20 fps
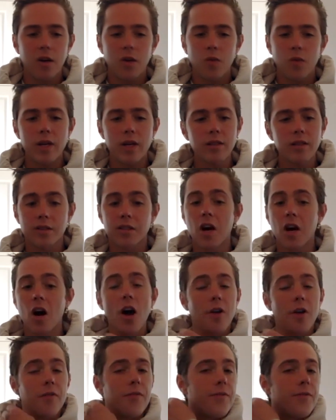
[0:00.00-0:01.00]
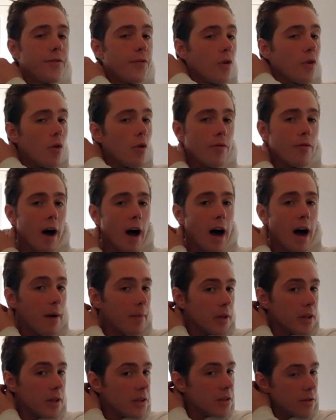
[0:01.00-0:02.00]
we just caught a full
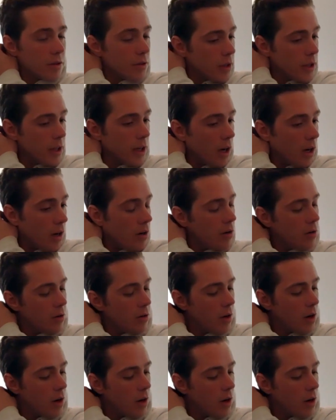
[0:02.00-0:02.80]
vibe in the studio.